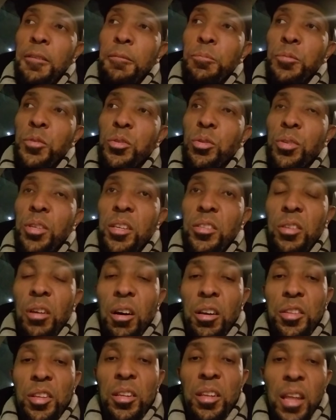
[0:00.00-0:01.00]
So there's
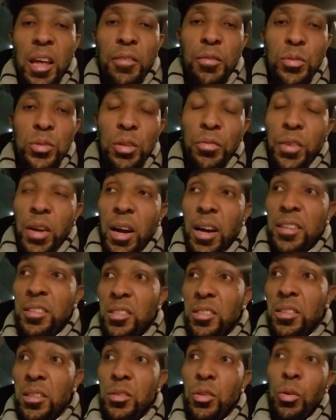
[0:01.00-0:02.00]
other levels of
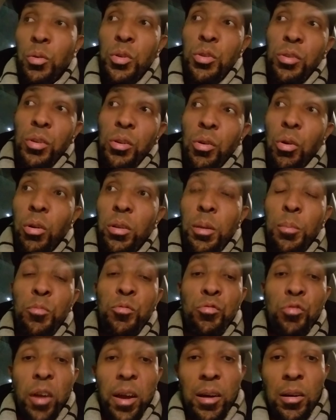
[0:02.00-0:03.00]
consciousness, or you can call
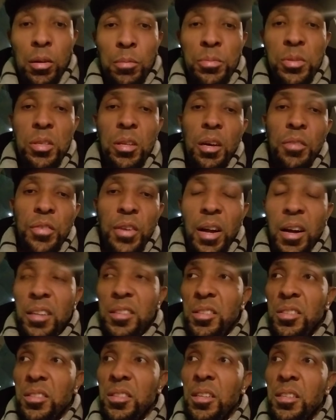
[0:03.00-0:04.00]
them realms of
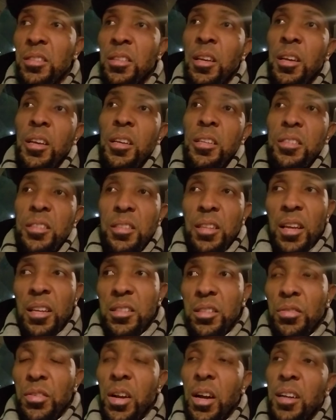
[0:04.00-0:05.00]
consciousness,
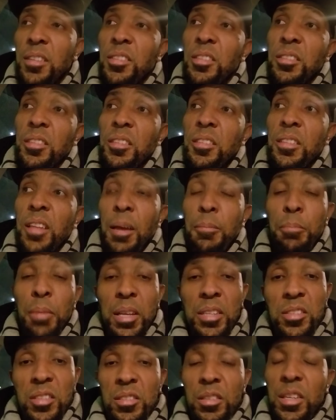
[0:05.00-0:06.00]
states of consciousness,
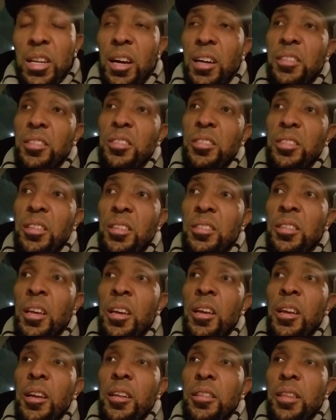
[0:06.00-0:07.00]
dimensions of consciousness
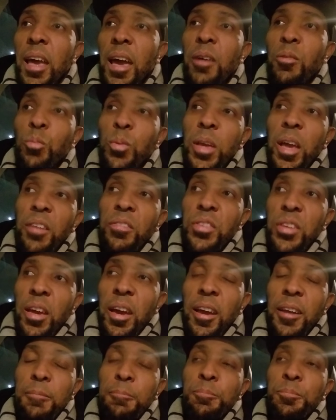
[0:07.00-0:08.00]
that we have
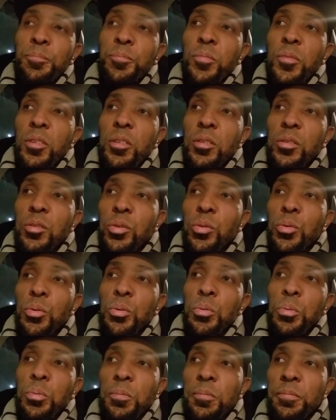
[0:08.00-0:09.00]
yet
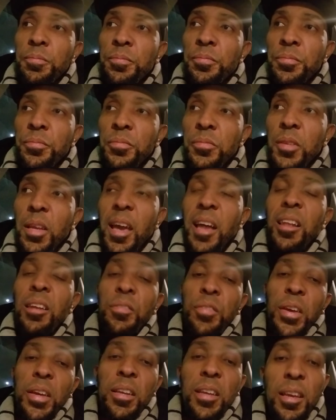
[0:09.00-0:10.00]
to
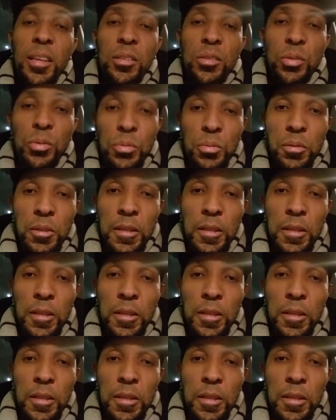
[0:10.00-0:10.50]
elevate into.